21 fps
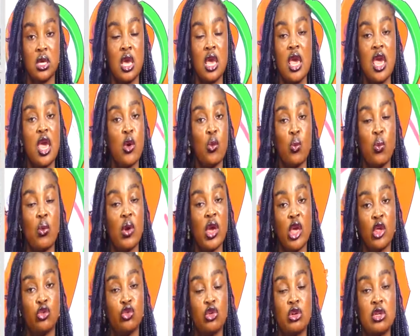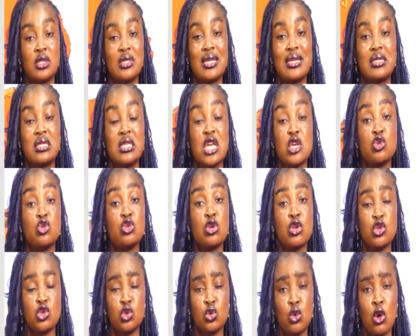na na ba. One car.
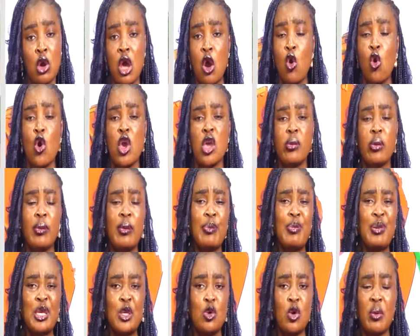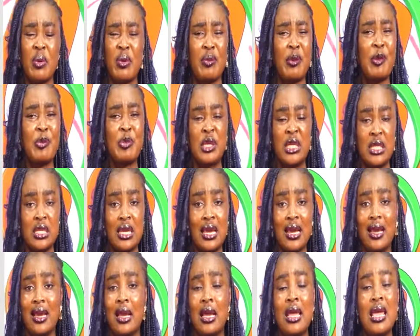Me ni pa kro. E no police wan fro.
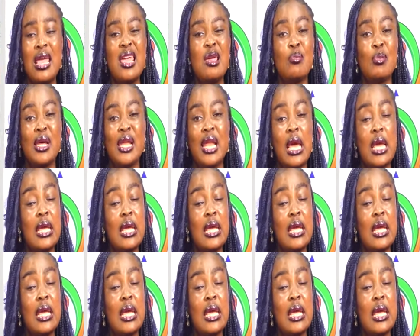Eh,